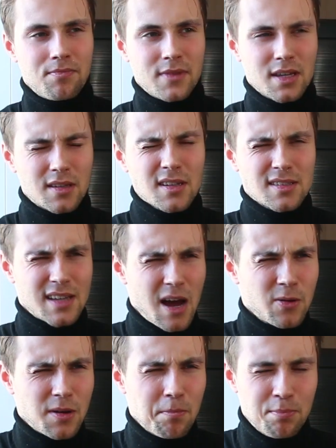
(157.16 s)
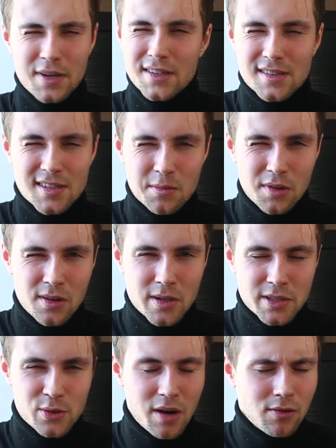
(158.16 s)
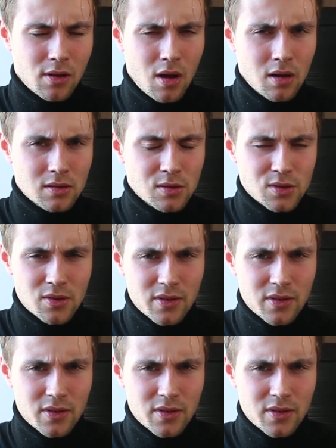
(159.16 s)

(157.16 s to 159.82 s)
It does sound a bit similar to Everlong, don't you